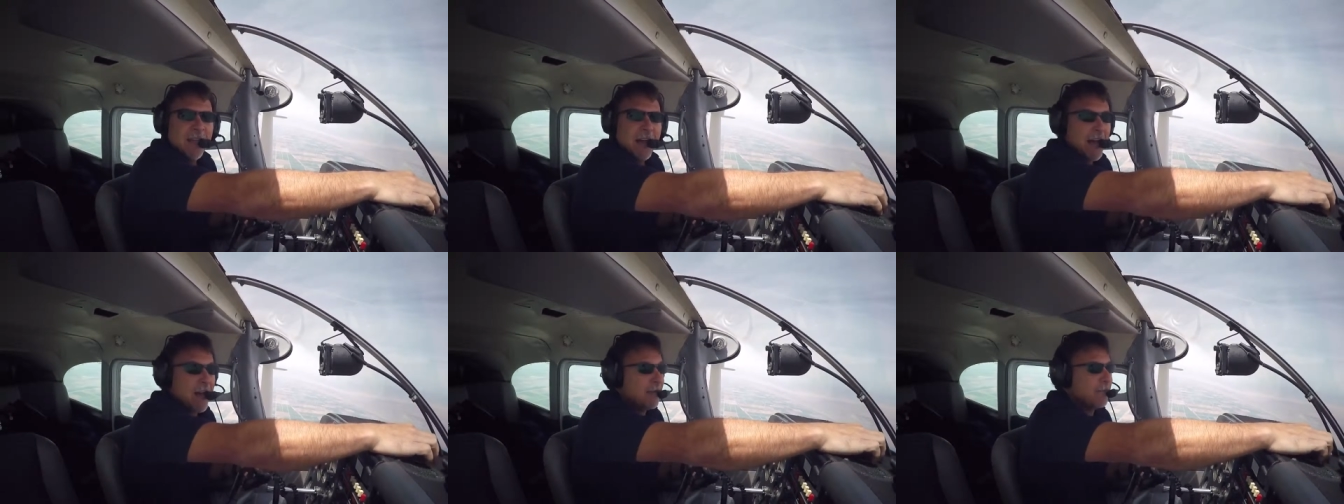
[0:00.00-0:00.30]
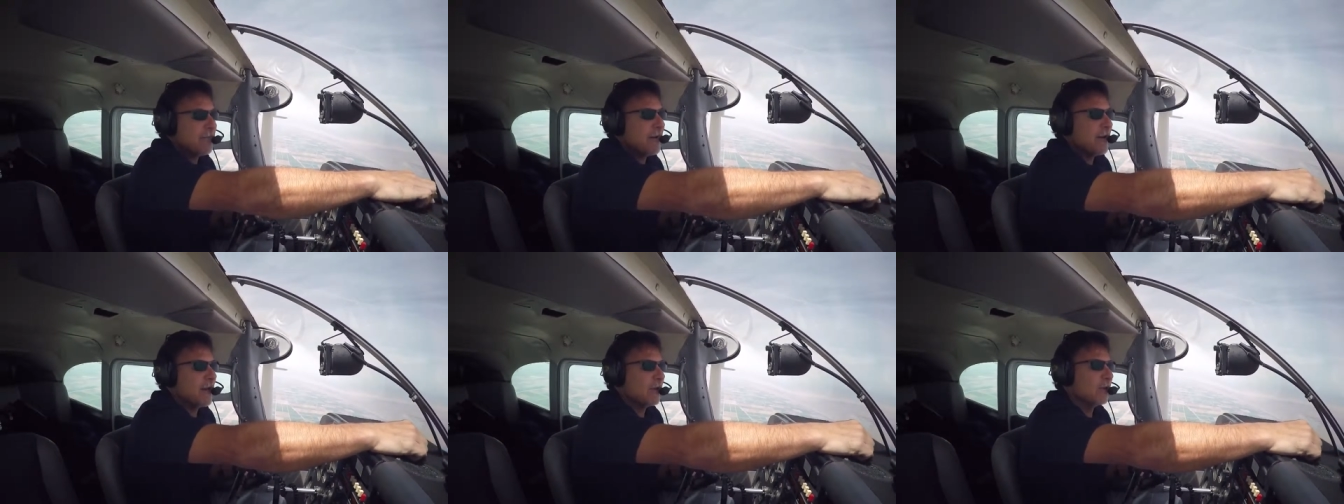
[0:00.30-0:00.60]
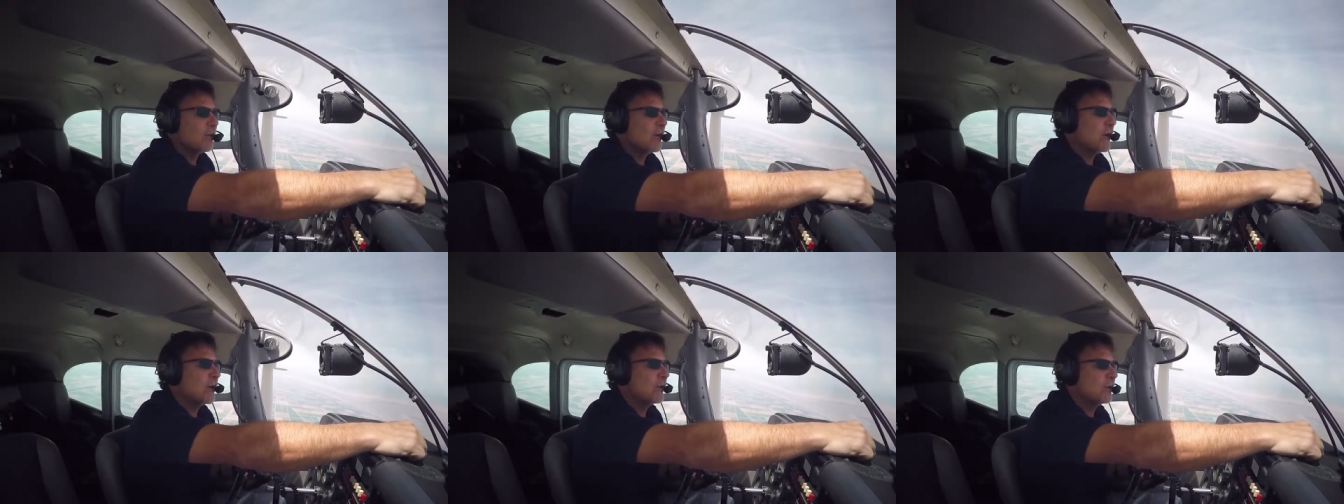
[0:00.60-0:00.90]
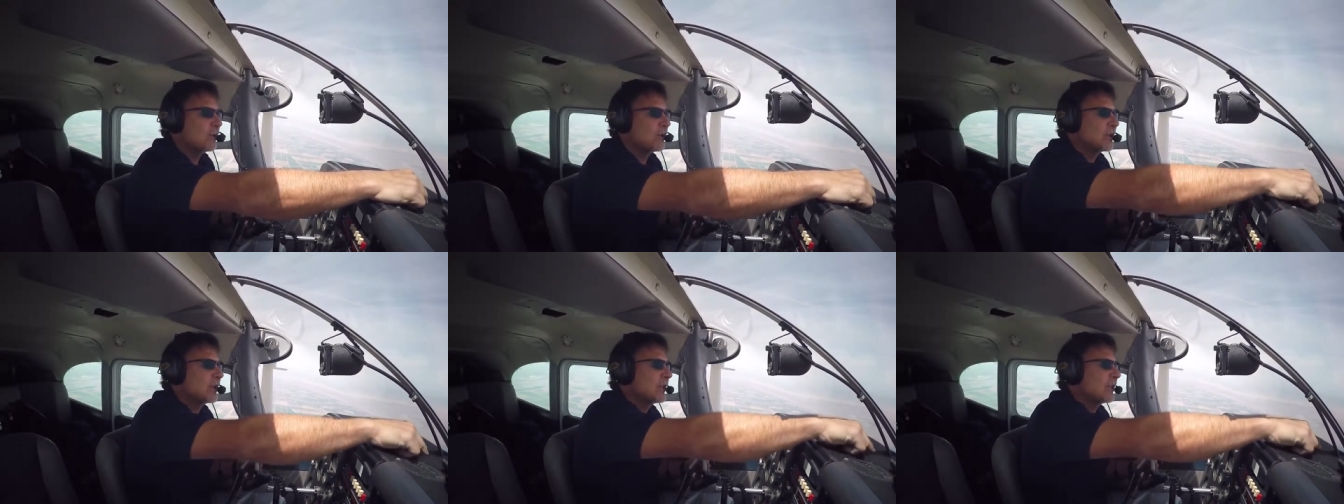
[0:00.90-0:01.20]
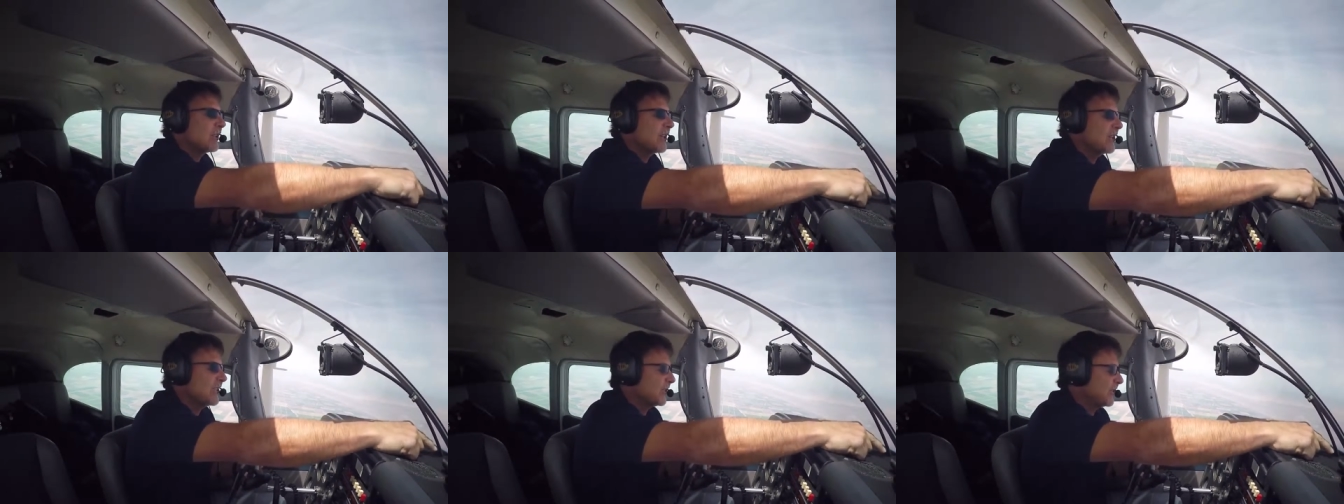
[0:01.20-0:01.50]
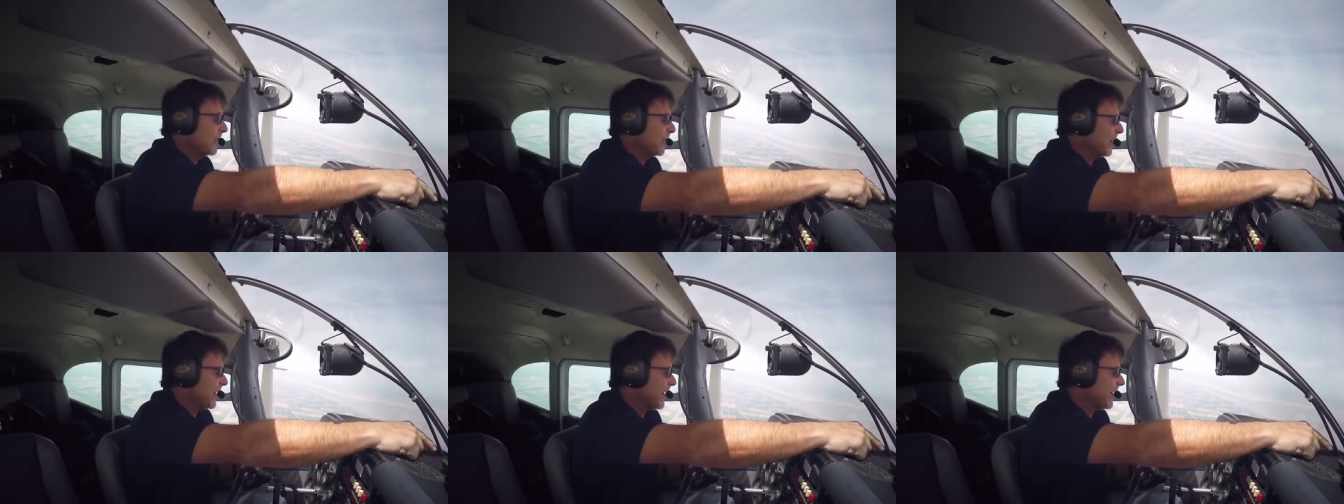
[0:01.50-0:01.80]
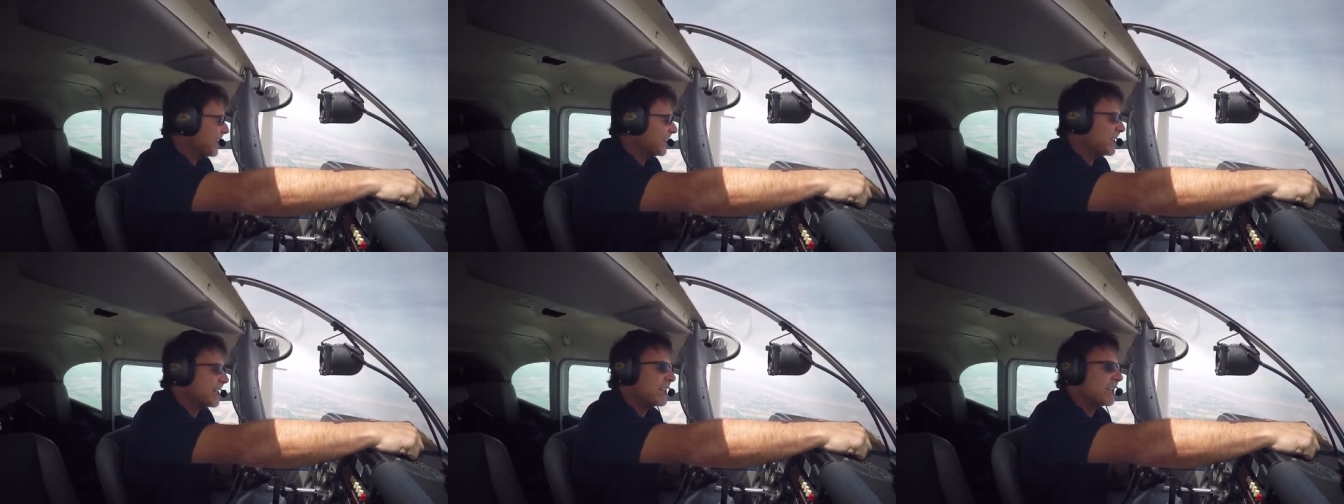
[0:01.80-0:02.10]
I follow roads, because the
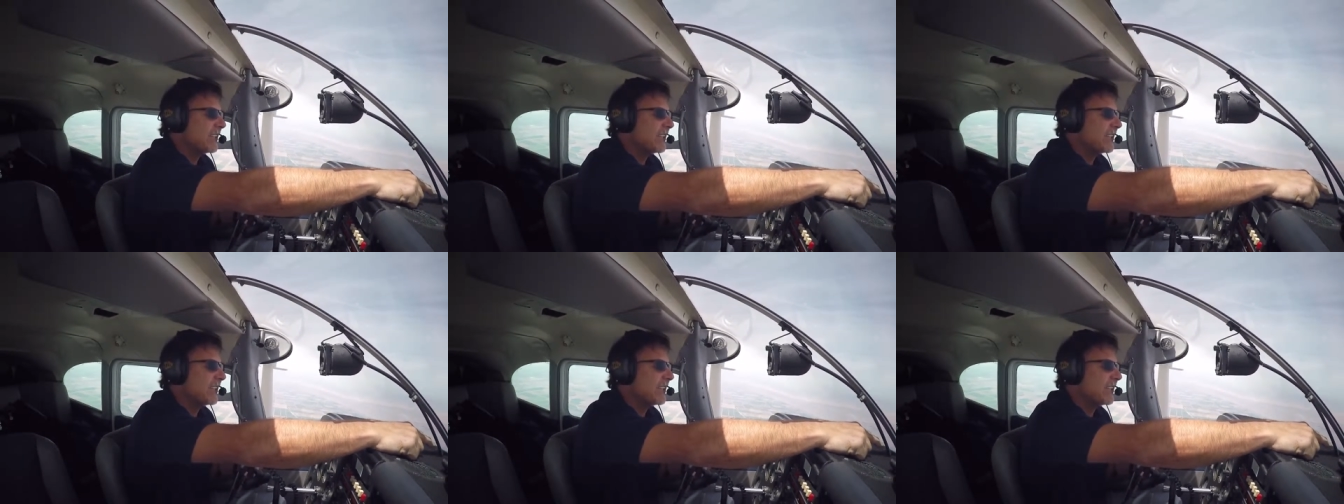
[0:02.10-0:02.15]
reality